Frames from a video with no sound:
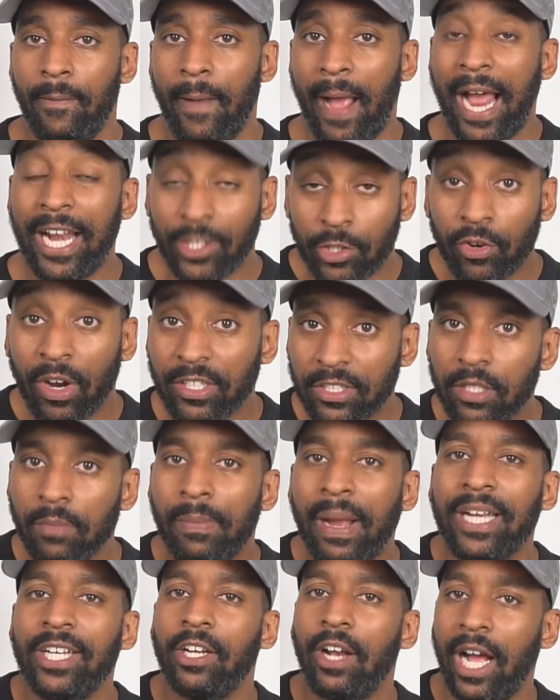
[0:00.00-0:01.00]
And trust that
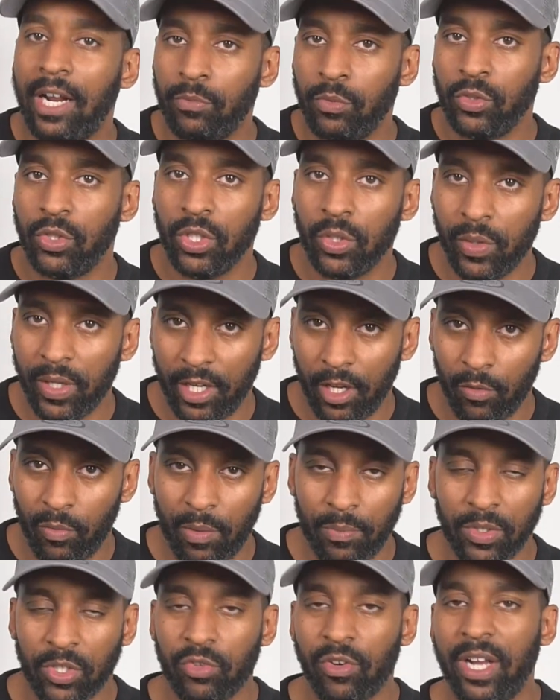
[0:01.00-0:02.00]
Man United will do it though.
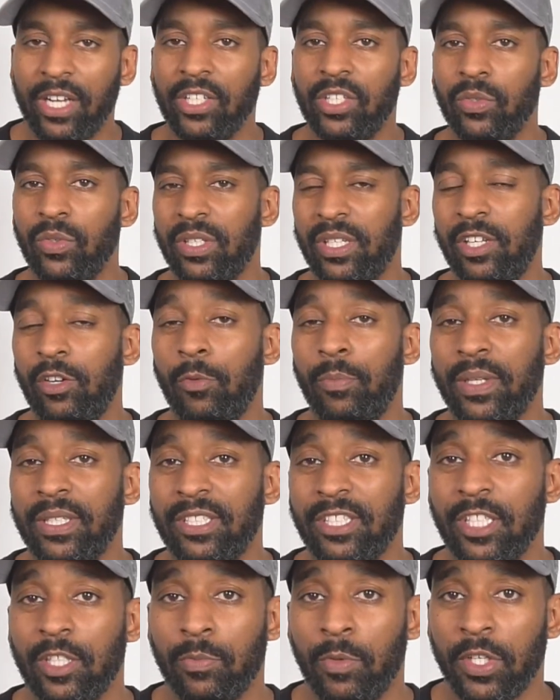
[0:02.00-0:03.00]
When we're trying to do as little
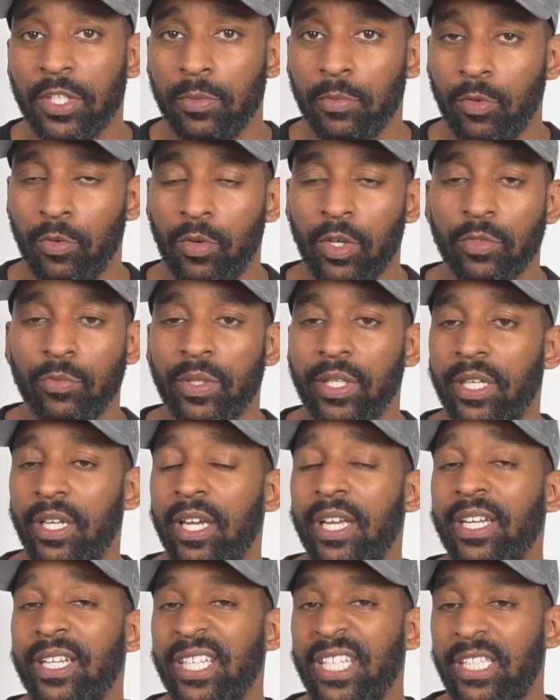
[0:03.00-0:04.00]
business as possible because
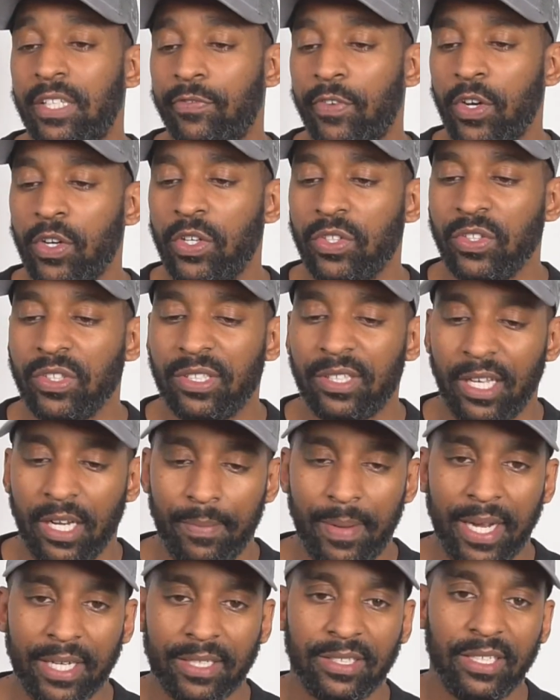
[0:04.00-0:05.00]
we need to focus on
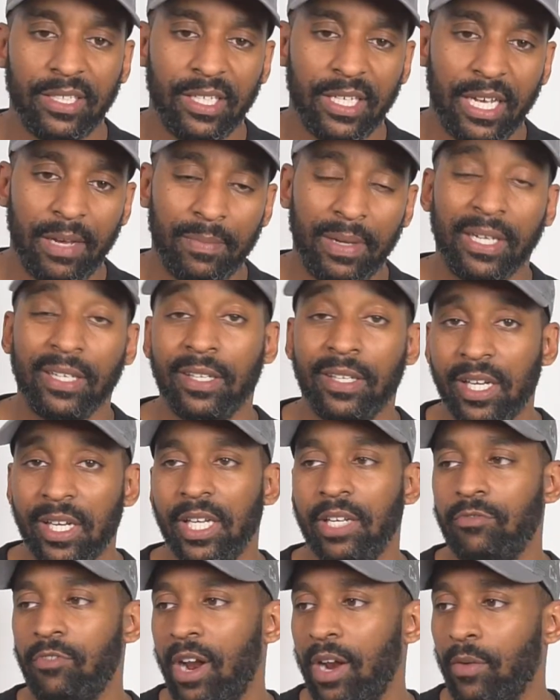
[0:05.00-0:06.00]
centre-back, CDM and
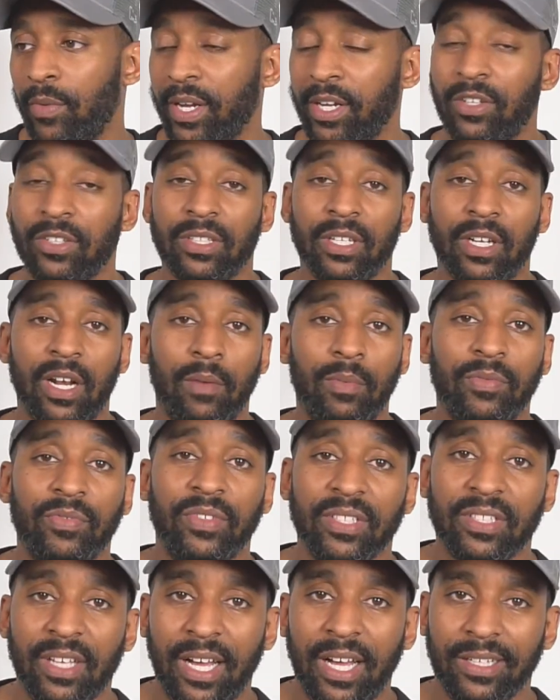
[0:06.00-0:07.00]
clearly right wing because the club have
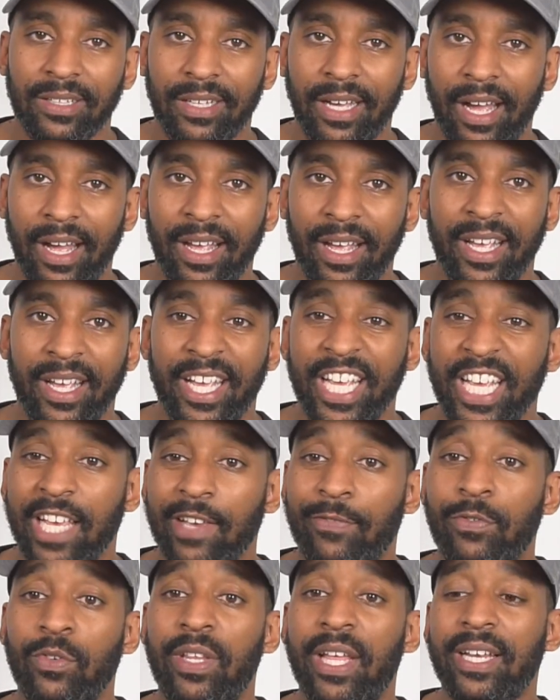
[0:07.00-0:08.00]
decided that.
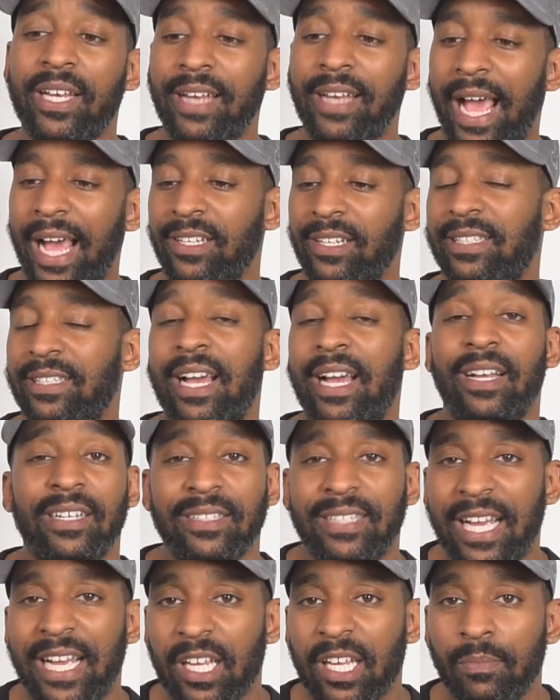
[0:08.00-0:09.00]
If you then add an
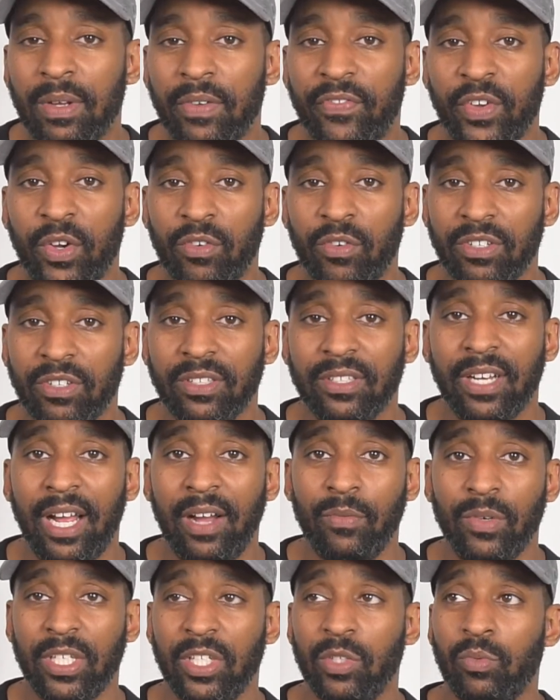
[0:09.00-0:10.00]
attacking midfielder into
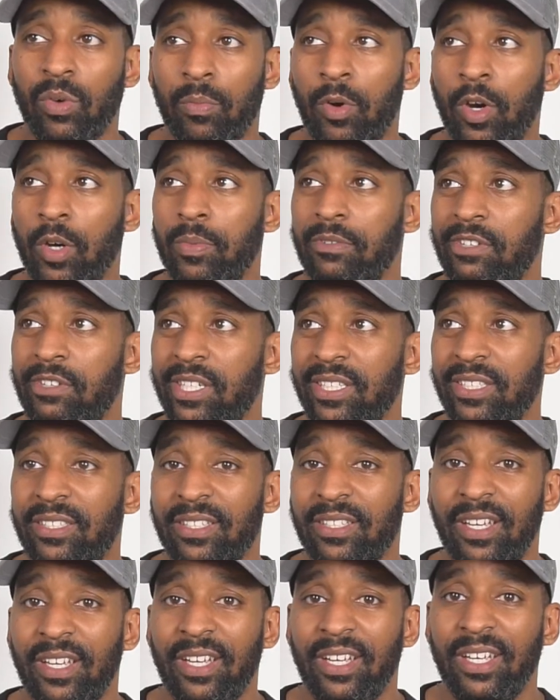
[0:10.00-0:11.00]
that, which is what Pogba
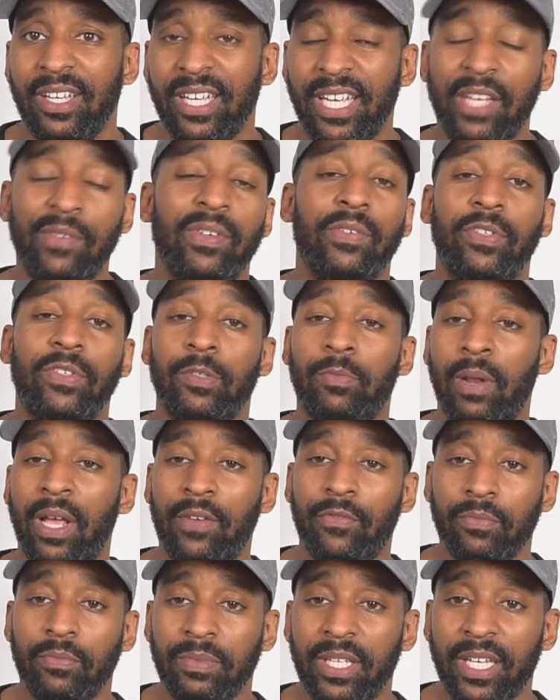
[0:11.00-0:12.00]
is, even if he's
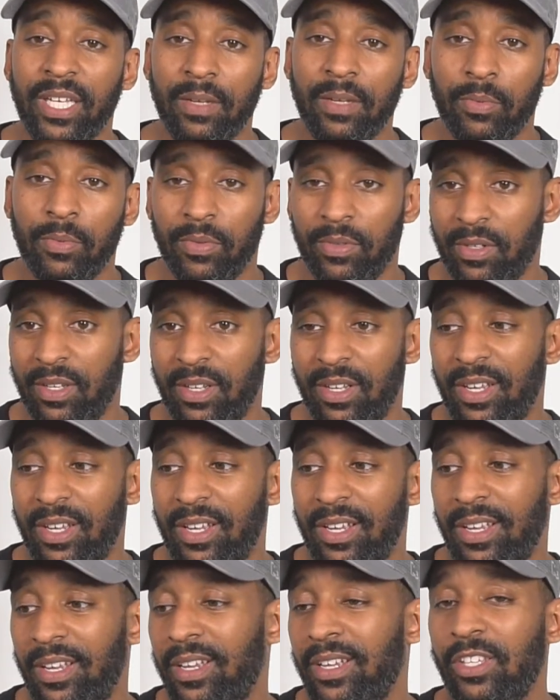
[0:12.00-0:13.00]
playing from deep,
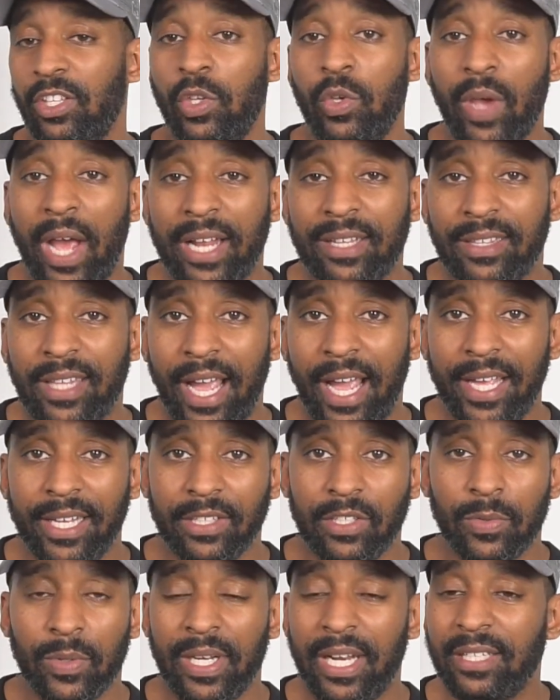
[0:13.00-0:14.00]
you add that
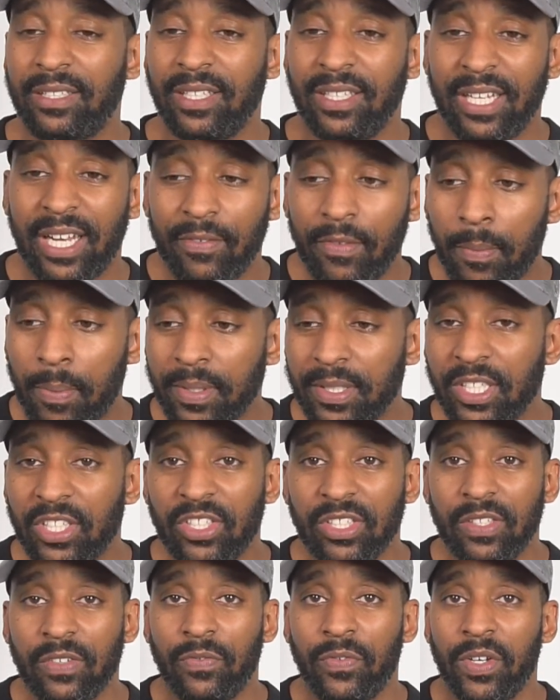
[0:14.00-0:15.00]
into it, that's another
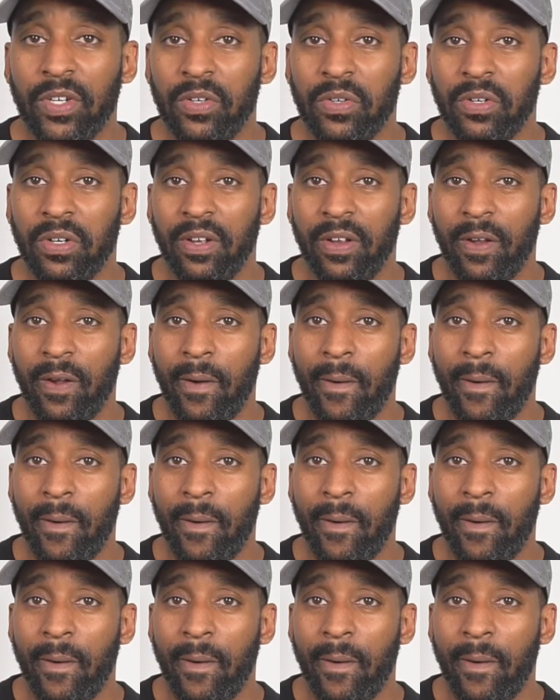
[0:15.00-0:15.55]
position to fill.